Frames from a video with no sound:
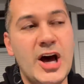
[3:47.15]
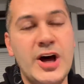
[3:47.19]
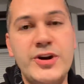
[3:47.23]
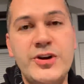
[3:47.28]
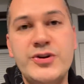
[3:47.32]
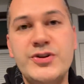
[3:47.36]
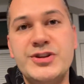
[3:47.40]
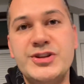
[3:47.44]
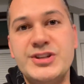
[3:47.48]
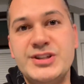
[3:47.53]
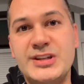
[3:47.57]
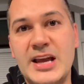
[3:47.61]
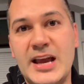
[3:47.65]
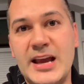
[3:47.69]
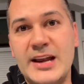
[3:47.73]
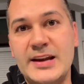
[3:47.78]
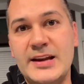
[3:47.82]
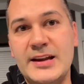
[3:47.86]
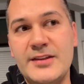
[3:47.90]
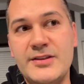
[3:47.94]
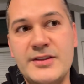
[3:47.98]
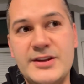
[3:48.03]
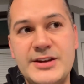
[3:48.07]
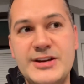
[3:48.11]

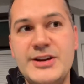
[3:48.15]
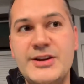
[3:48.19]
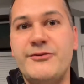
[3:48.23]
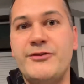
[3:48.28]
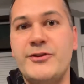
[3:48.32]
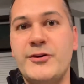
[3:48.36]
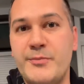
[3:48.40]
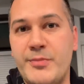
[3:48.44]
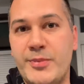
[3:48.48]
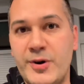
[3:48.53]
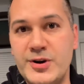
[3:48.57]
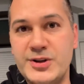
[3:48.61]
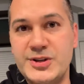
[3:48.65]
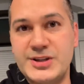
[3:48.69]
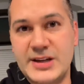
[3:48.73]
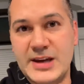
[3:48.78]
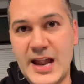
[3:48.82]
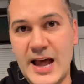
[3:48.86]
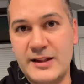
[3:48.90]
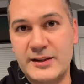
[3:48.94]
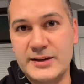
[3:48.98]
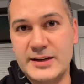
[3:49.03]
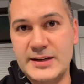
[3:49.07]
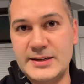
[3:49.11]
understanding the different
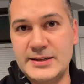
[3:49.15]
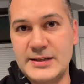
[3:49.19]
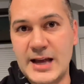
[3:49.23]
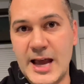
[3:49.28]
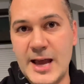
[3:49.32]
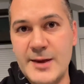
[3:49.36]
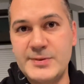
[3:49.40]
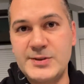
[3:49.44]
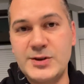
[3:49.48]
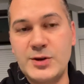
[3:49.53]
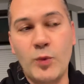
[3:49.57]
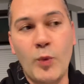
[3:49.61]
personality types